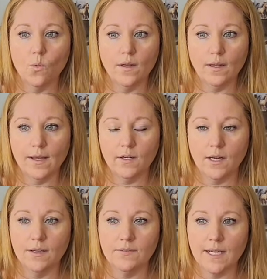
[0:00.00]
one layer
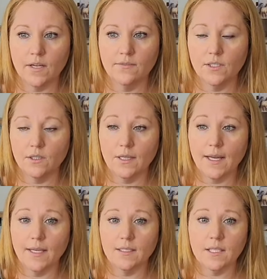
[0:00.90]
of Decaville
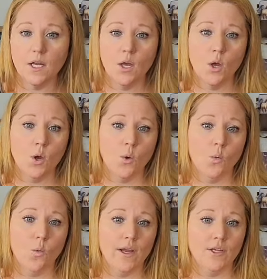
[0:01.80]
Light.
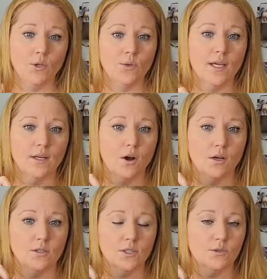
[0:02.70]
What you can
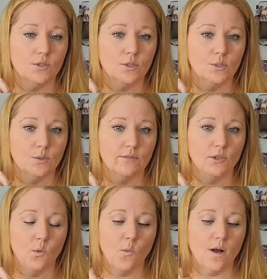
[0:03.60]
also do if
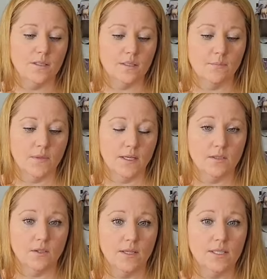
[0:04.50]
you want something,
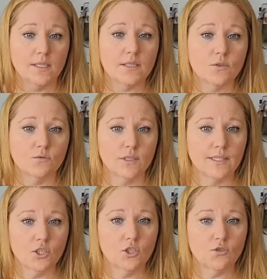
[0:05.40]
so this is a
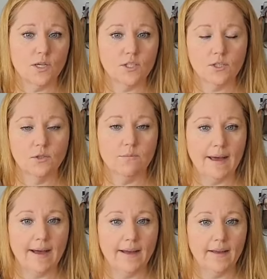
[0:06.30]
really structured
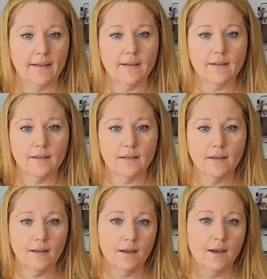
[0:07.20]
bag.
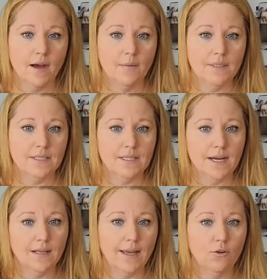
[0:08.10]
It's
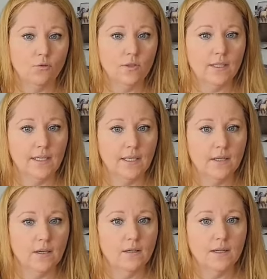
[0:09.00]
not like
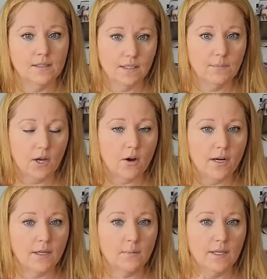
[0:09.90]
really, it's going to be
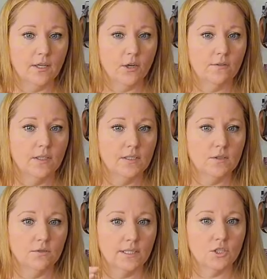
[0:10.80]
hard to bend it over.
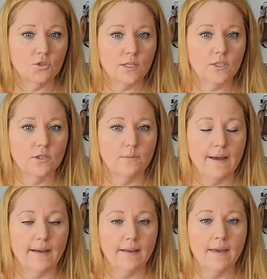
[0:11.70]
It's a really structured
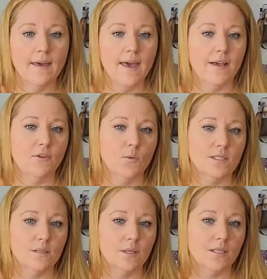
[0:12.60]
bag. If you
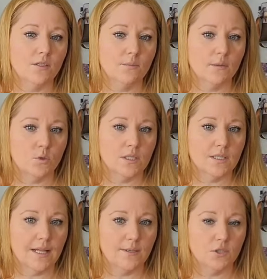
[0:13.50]
want something a little bit more
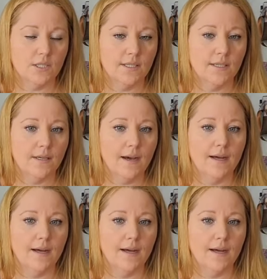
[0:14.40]
slouchy,